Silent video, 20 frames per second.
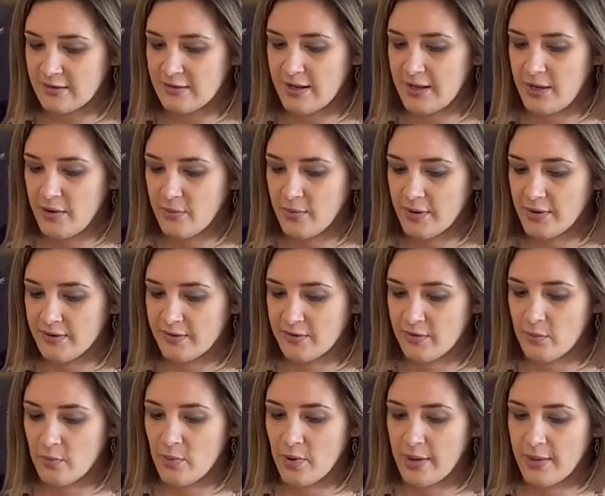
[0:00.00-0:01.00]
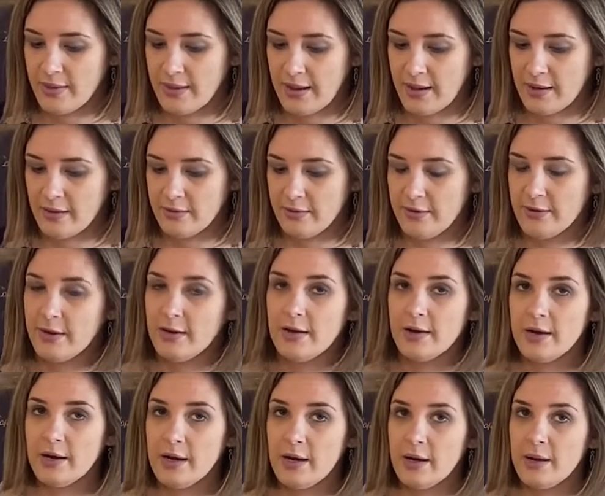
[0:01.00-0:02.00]
He was the one that
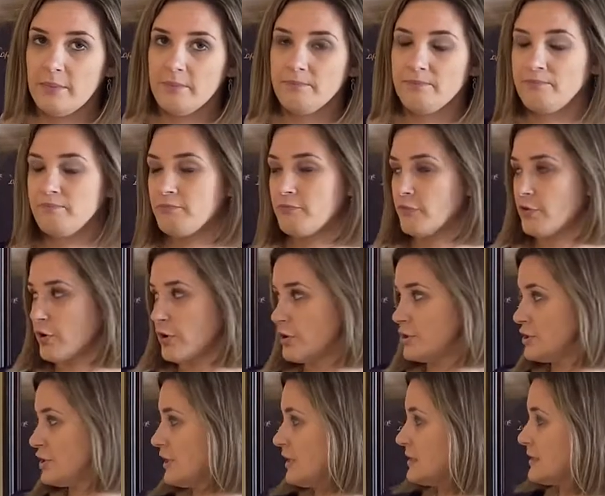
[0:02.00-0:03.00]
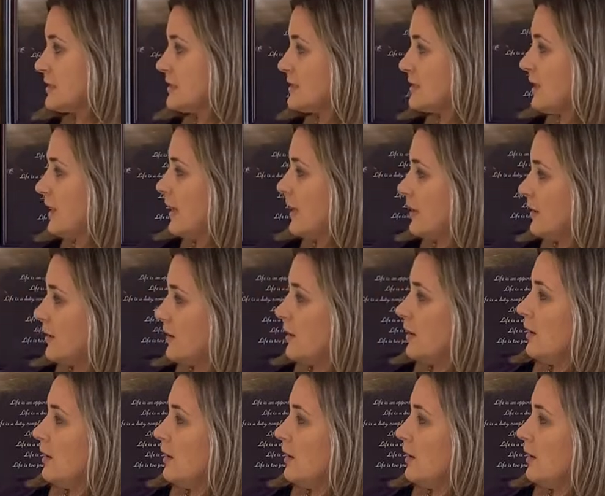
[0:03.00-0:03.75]
turned Jesus in.